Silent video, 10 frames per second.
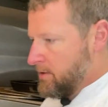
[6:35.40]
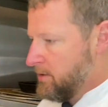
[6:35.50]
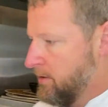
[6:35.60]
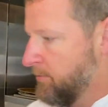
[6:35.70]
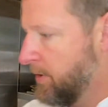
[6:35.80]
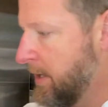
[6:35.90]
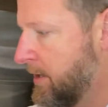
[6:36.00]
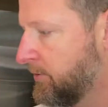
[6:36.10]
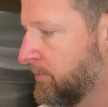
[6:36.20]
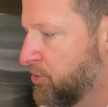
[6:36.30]
And then we're gonna
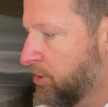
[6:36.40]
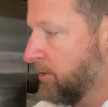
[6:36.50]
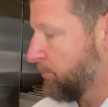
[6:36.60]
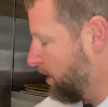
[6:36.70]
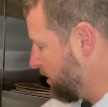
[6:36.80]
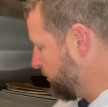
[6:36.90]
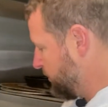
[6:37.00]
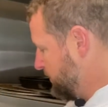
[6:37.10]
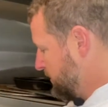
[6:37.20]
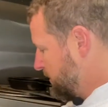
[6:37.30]
add some chicken broth.
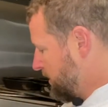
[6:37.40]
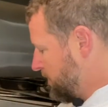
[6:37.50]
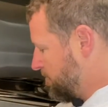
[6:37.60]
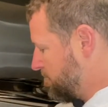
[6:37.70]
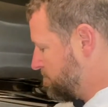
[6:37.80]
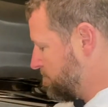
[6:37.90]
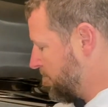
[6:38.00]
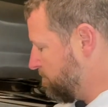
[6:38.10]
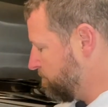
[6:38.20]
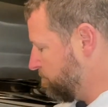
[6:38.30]
I
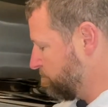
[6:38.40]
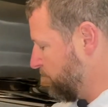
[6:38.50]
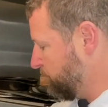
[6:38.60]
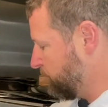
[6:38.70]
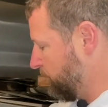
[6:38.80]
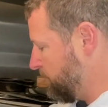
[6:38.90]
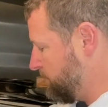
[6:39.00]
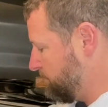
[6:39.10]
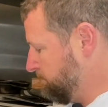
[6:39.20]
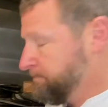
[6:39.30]
always use low
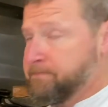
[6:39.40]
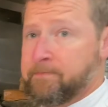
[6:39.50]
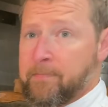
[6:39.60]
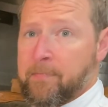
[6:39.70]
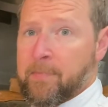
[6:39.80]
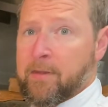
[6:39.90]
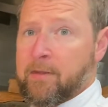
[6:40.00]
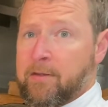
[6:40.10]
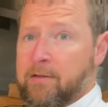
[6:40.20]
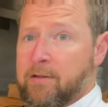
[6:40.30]
sodium.
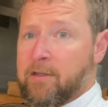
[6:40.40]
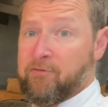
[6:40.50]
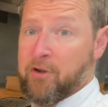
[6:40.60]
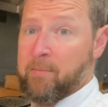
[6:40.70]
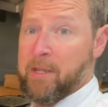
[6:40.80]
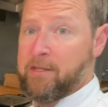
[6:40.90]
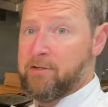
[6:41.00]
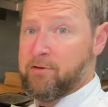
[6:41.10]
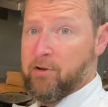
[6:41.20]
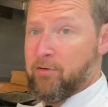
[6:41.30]
If you're not making
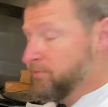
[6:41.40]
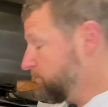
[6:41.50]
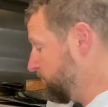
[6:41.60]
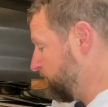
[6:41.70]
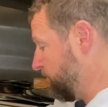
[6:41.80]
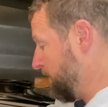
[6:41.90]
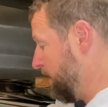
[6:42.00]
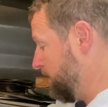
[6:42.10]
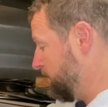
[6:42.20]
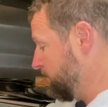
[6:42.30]
your own, if you're
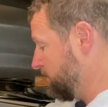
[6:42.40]
buying,